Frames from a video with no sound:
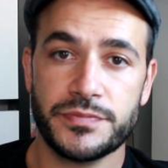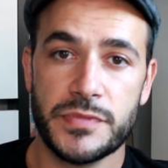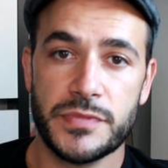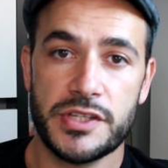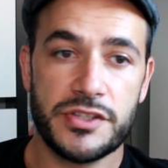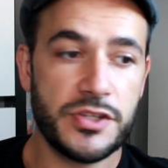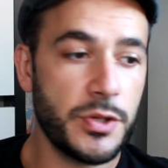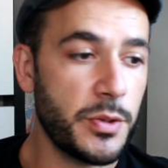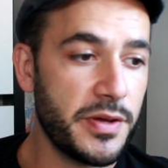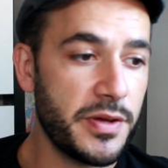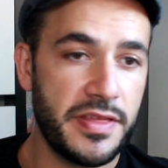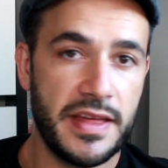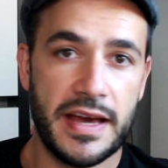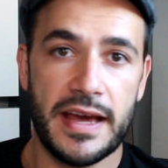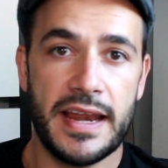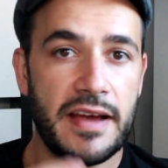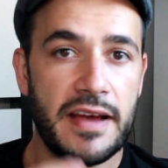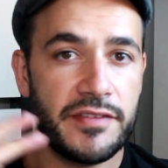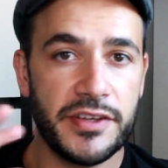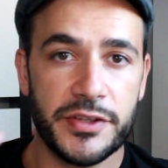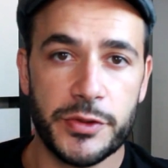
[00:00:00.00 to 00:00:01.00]
so
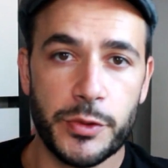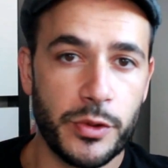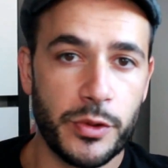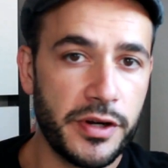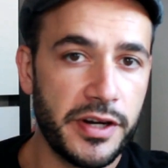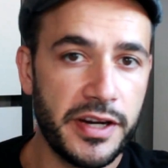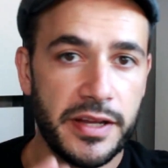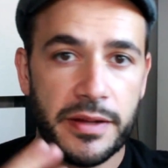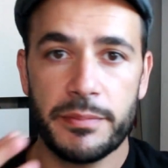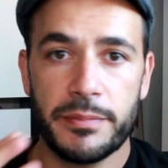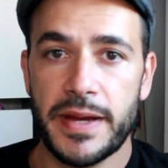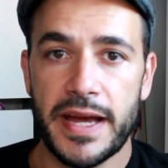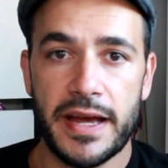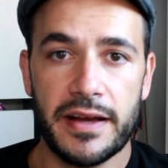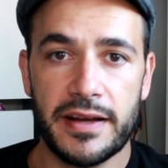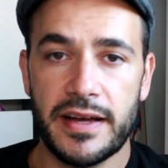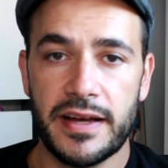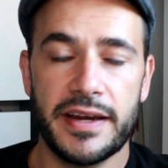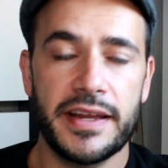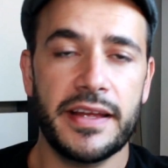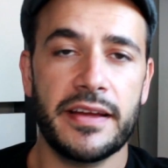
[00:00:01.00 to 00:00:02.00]
without having to worry
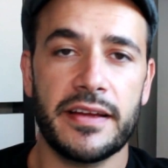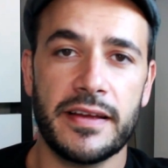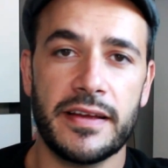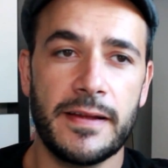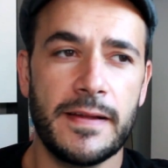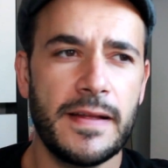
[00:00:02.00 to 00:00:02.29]
about cutting.